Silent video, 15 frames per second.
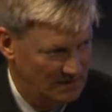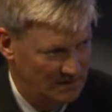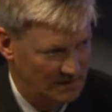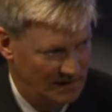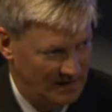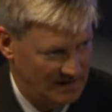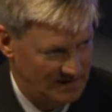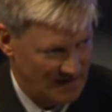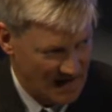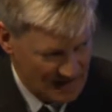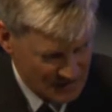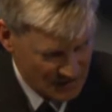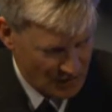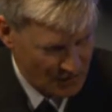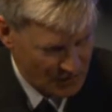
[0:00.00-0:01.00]
as
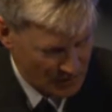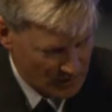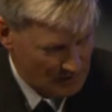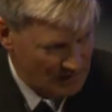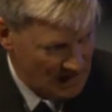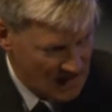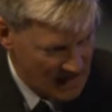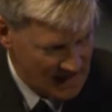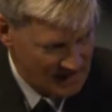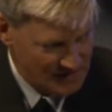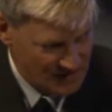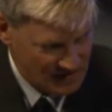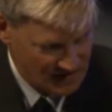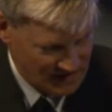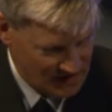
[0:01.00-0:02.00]
isotherm lines
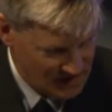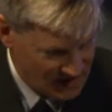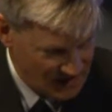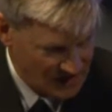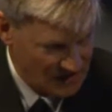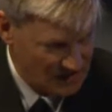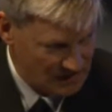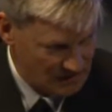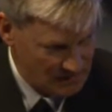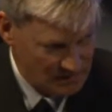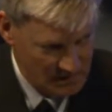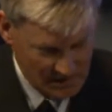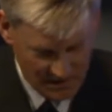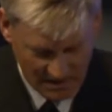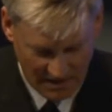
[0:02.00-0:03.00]
continue
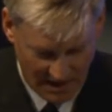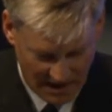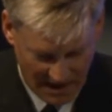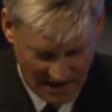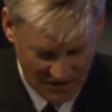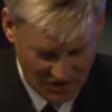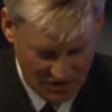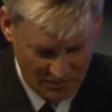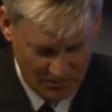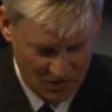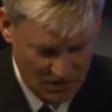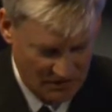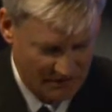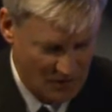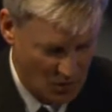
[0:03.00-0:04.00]
to
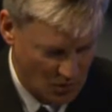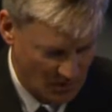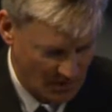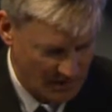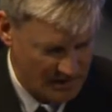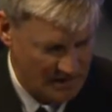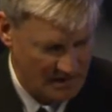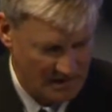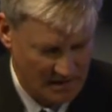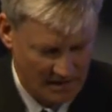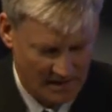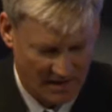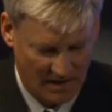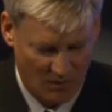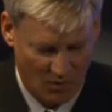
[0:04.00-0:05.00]
move north,
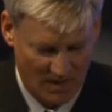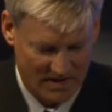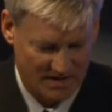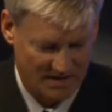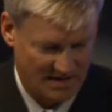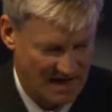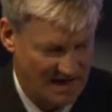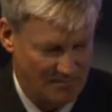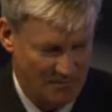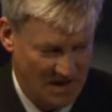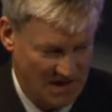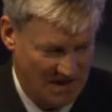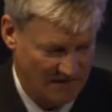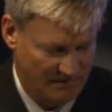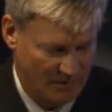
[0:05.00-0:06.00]
what does that
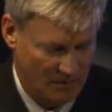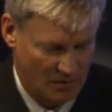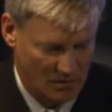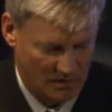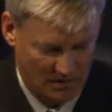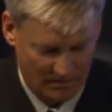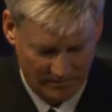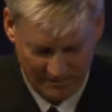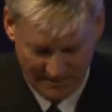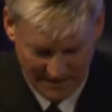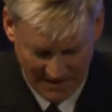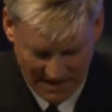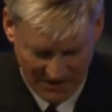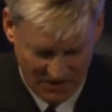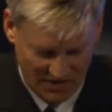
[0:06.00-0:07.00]
mean for
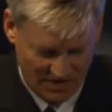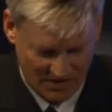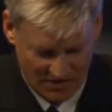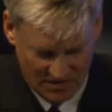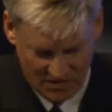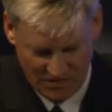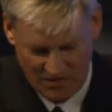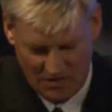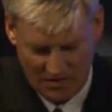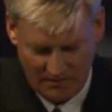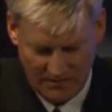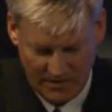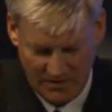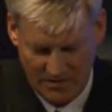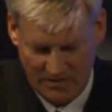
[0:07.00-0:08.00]
not just those
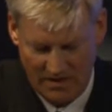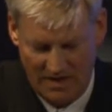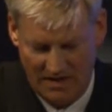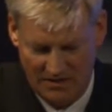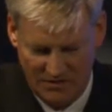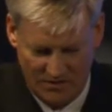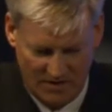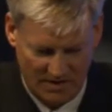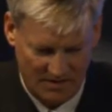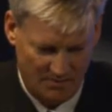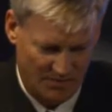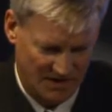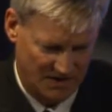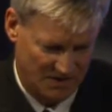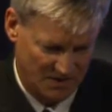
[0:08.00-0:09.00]
artificial constructs,
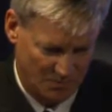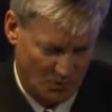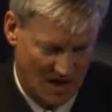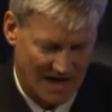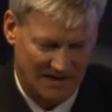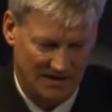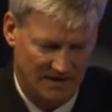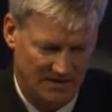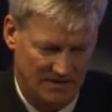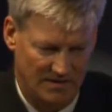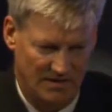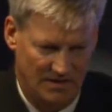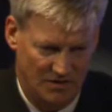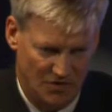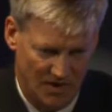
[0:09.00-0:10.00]
but the Spratlys
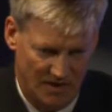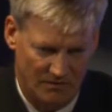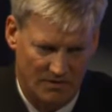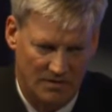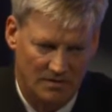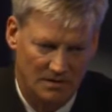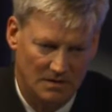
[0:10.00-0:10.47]
in general,